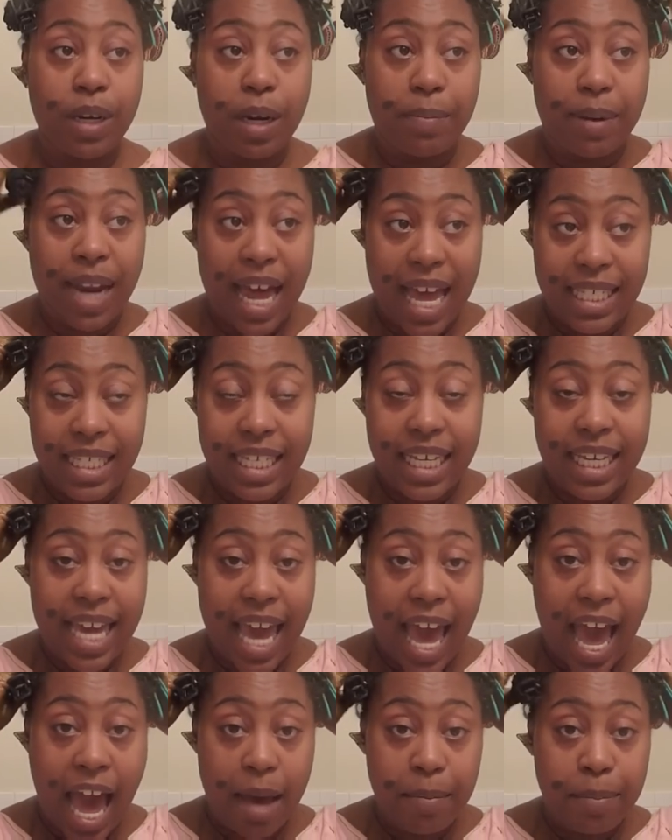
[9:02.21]
put a plastic
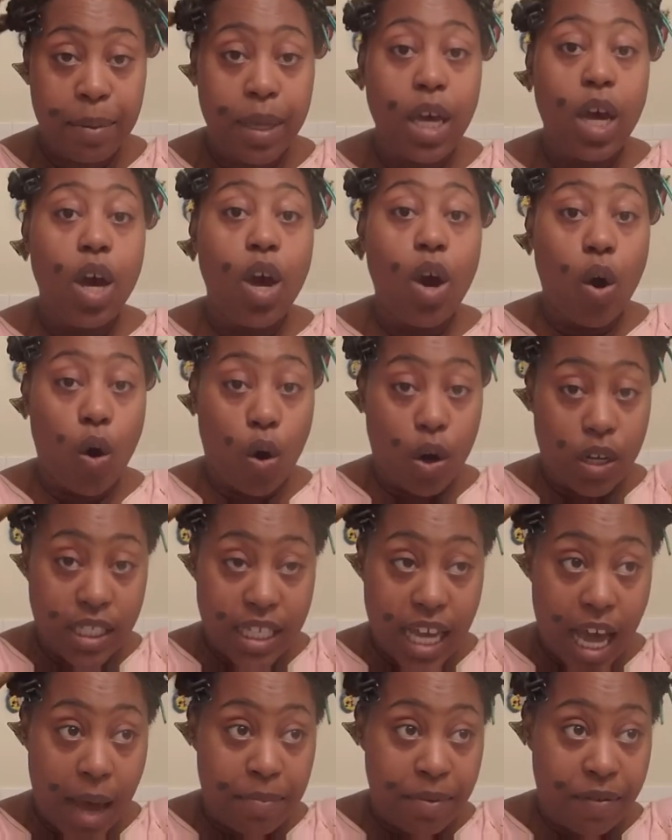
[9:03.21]
cap
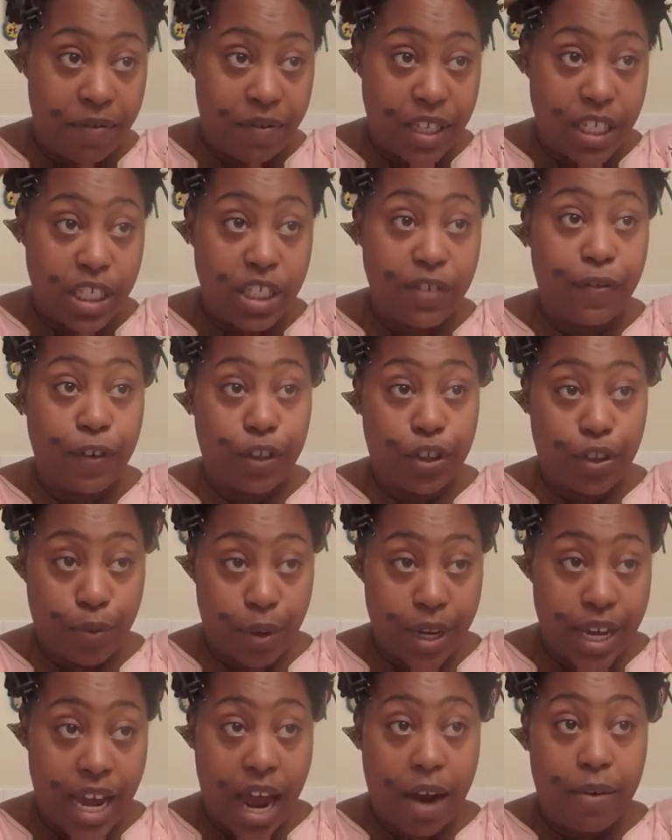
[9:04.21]
on top of this for
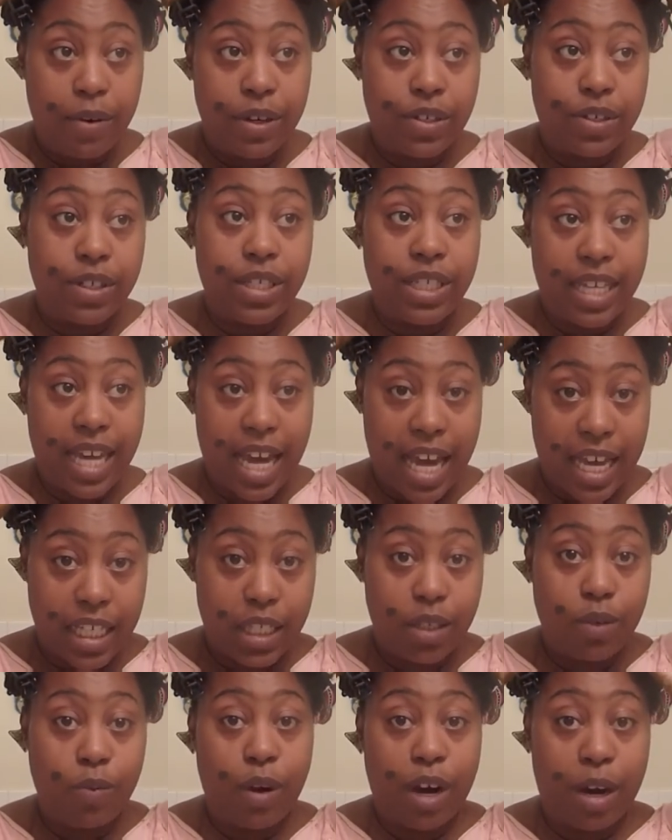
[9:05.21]
3 hours.
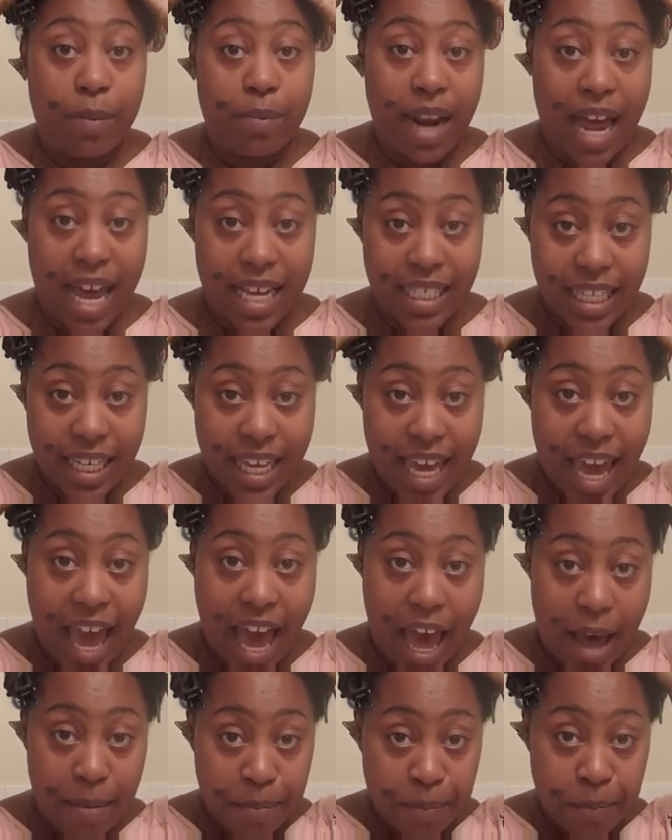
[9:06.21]
Yes, wear a plastic
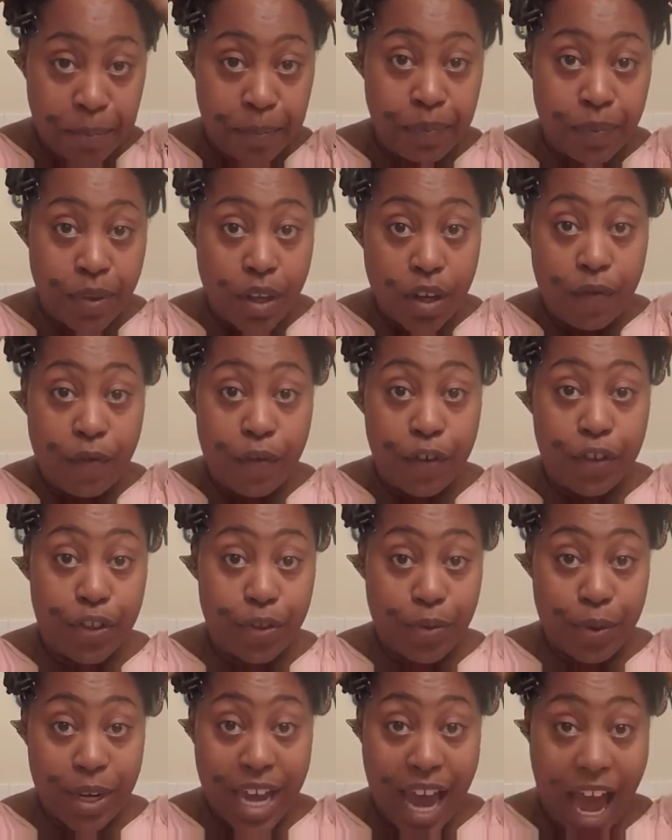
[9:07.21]
cap for
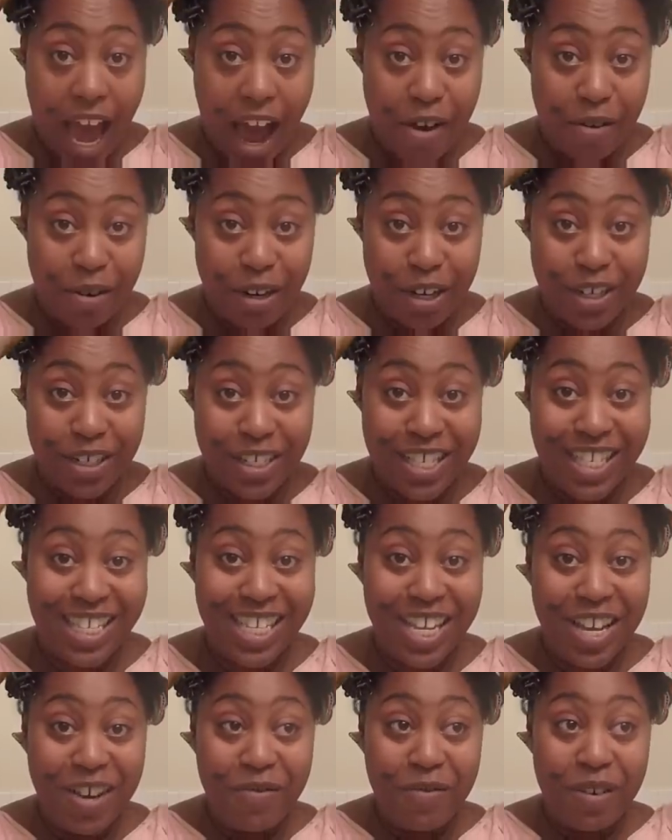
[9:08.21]
3
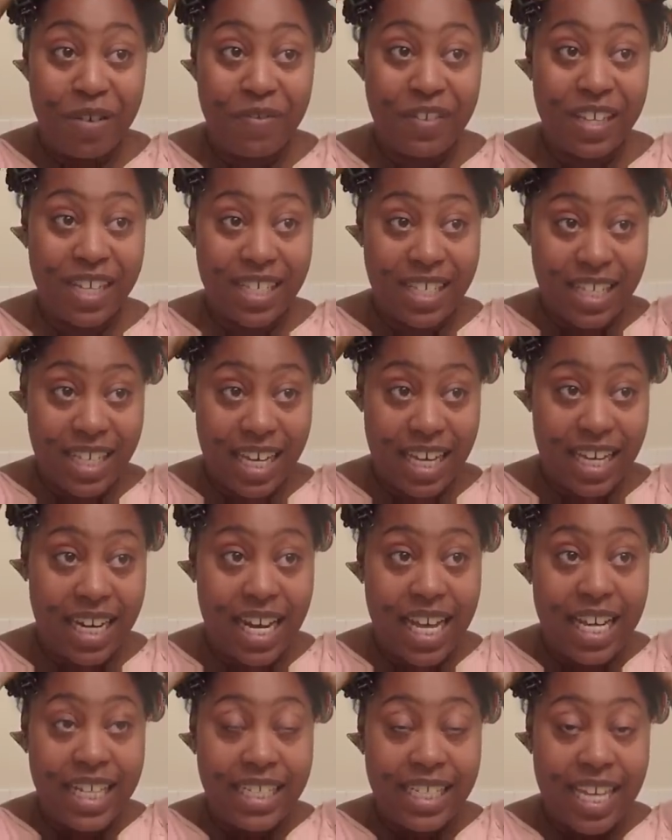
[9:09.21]
hours with this
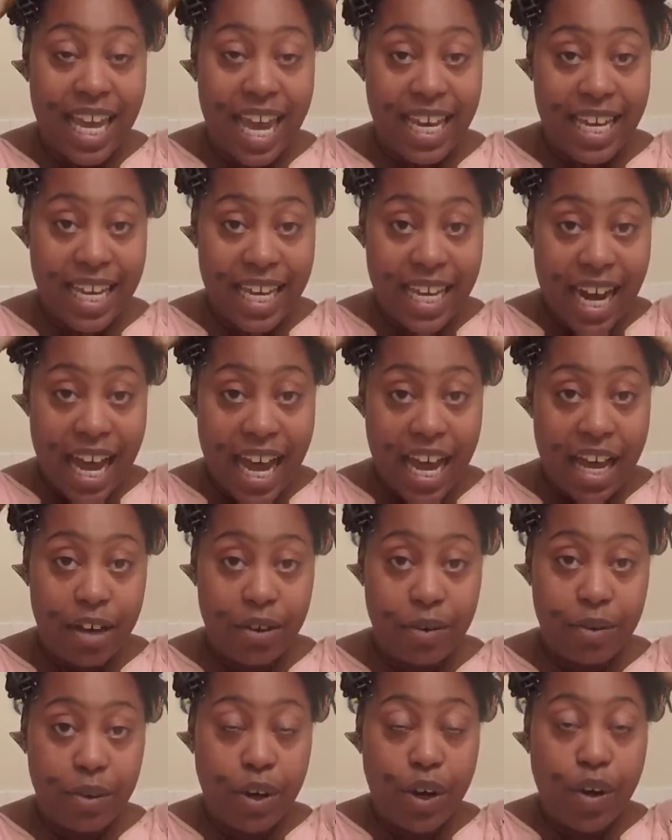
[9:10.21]
in. Take it
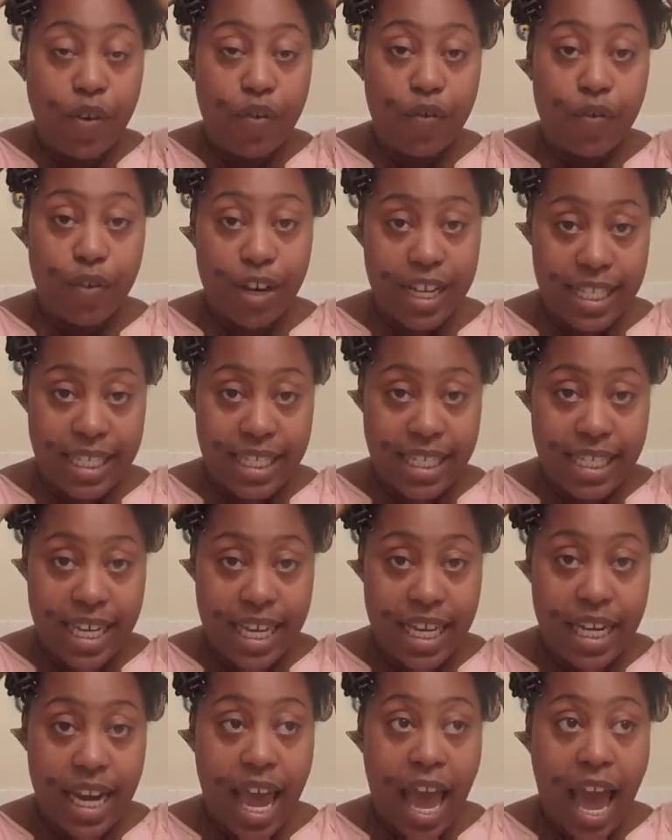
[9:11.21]
out, rinse
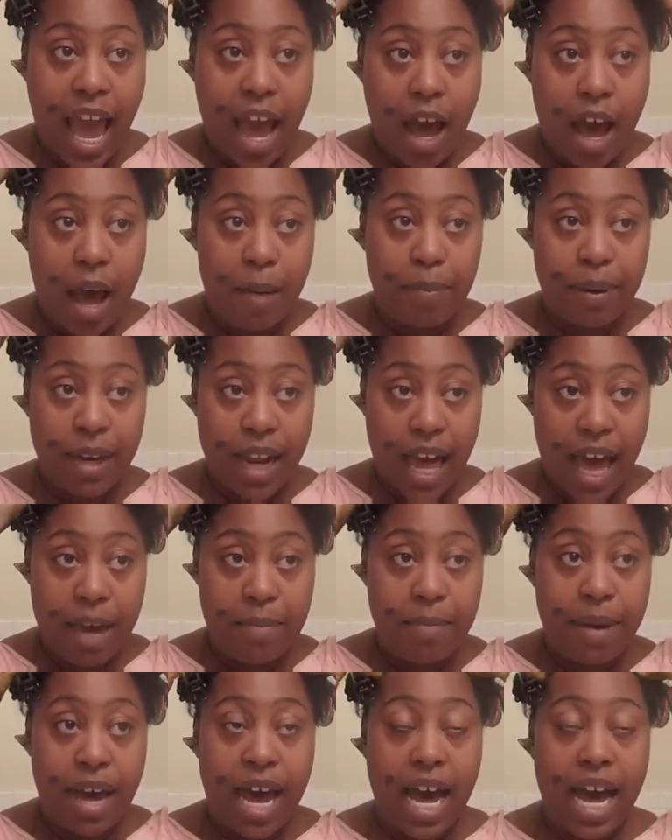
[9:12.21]
it,
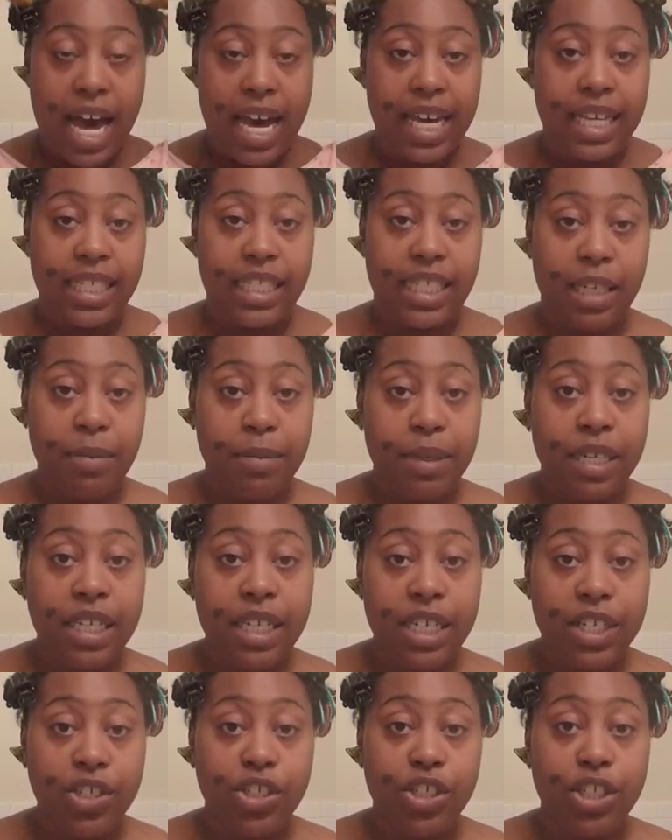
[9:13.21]
apply my deep
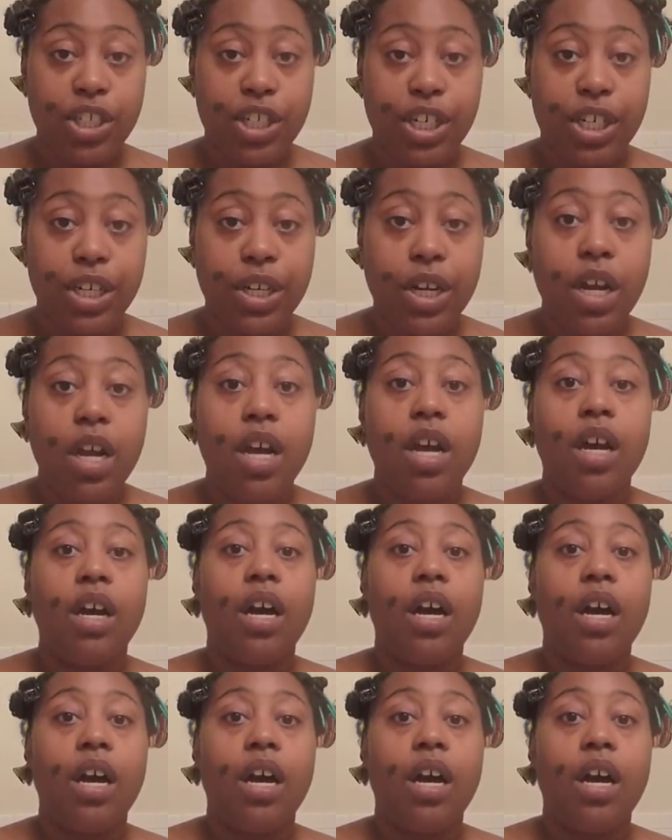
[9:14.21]
conditioner,